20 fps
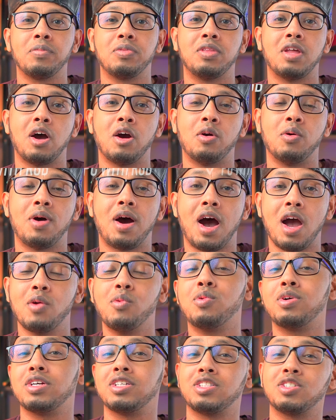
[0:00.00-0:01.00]
Now, I
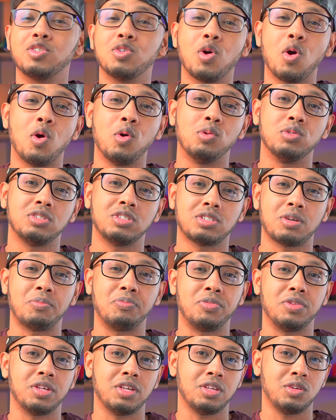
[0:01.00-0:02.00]
wanted to go
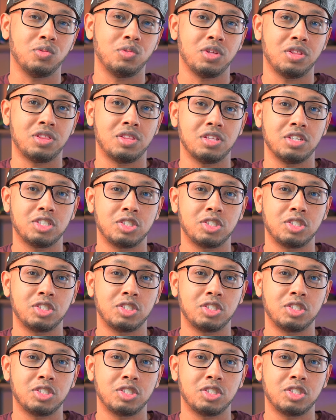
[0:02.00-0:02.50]
something with